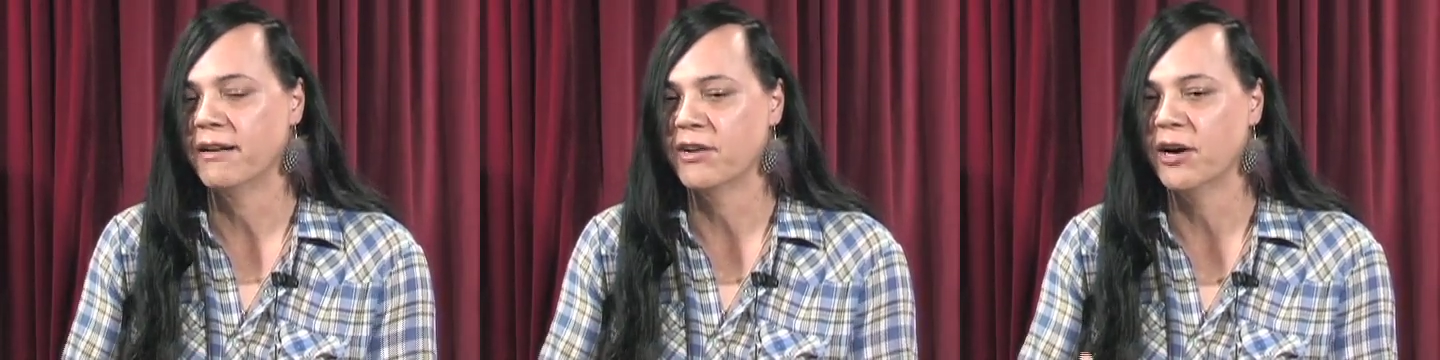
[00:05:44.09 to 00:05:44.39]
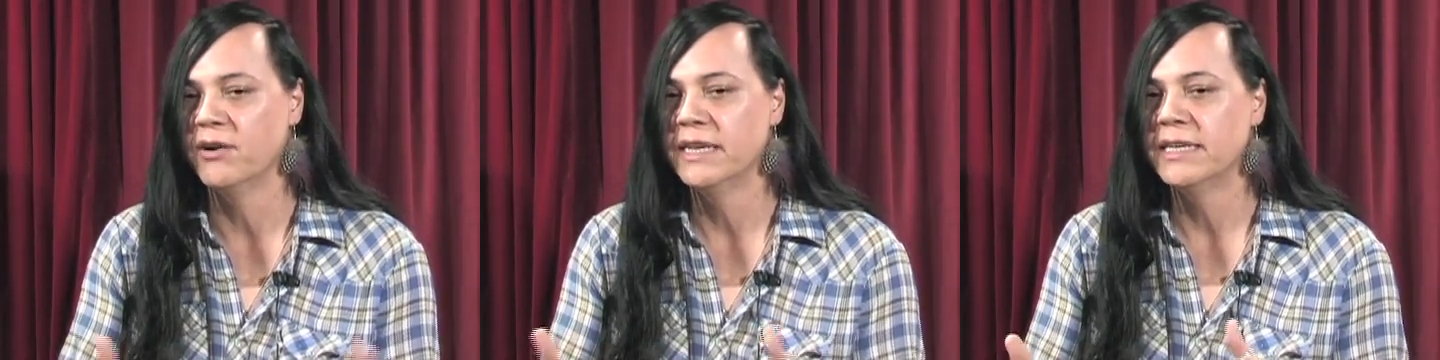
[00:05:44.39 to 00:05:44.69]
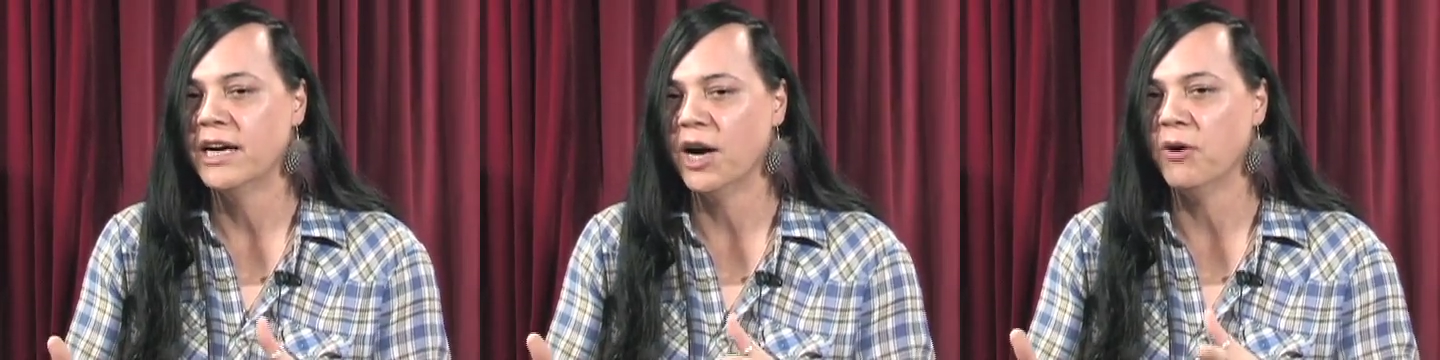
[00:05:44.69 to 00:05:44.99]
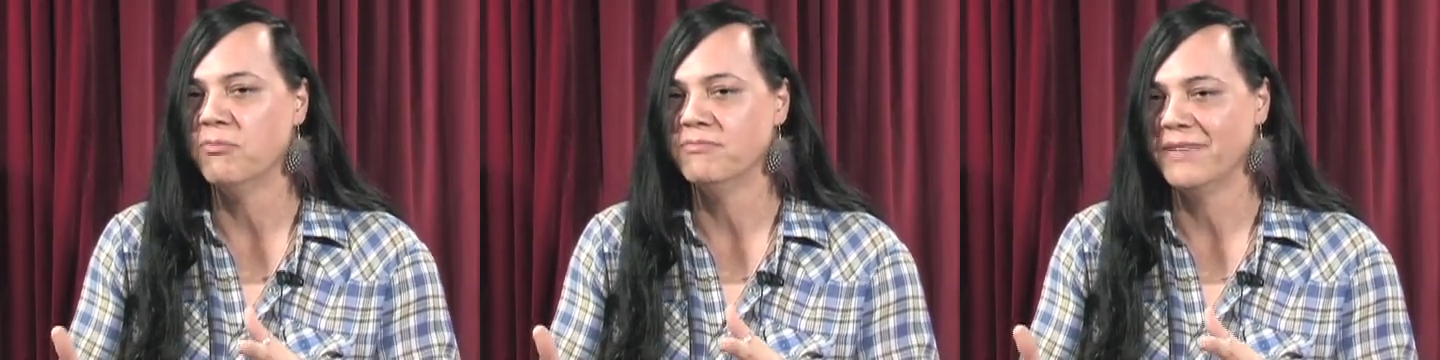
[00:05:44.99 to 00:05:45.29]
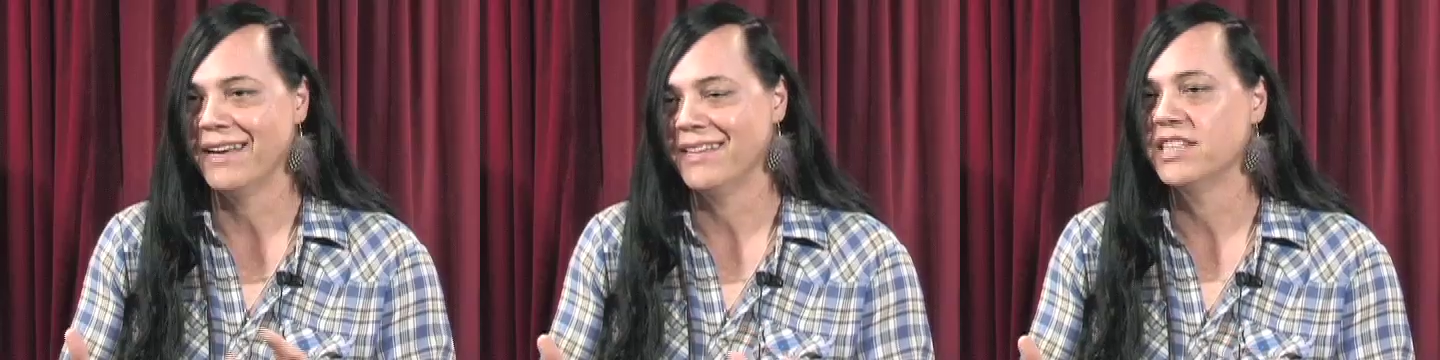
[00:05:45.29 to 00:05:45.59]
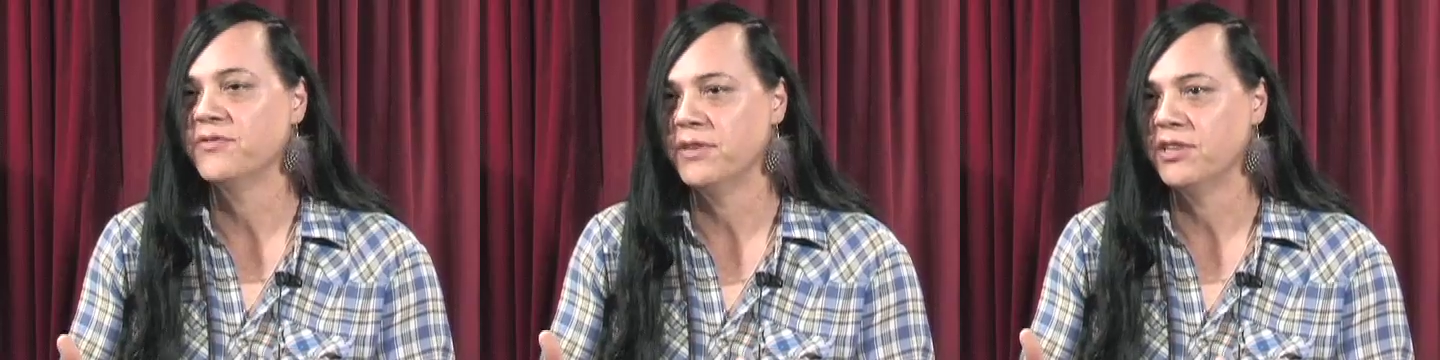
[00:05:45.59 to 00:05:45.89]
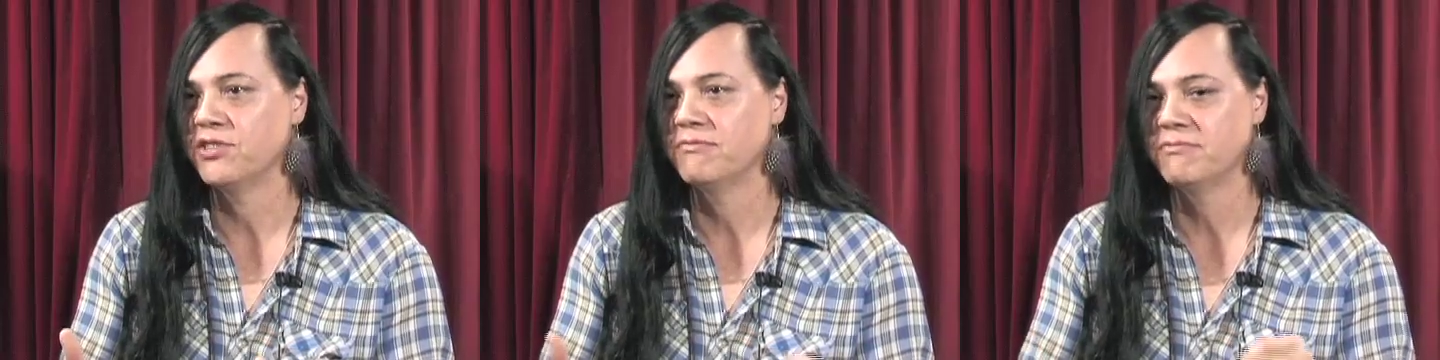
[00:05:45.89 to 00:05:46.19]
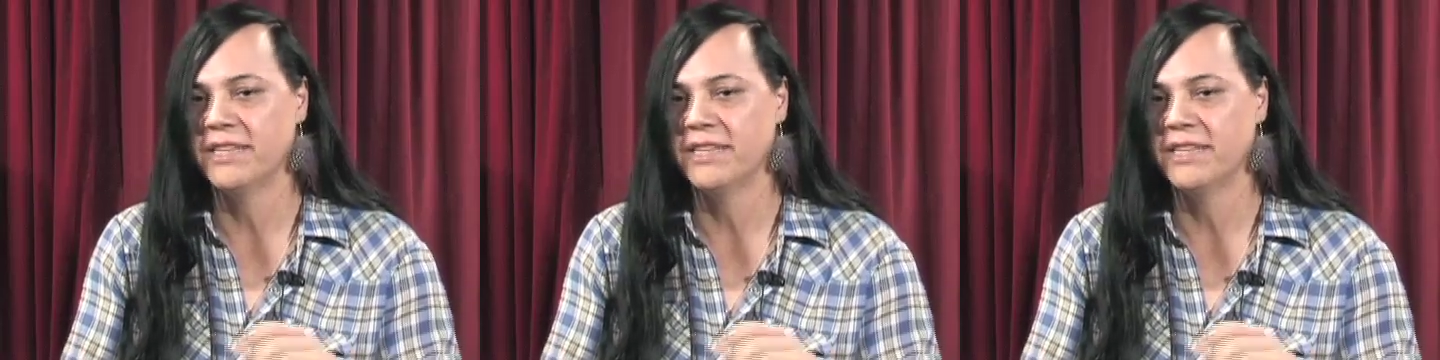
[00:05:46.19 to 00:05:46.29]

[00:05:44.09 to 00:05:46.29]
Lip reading: I'll go, oh yeah, that's finished.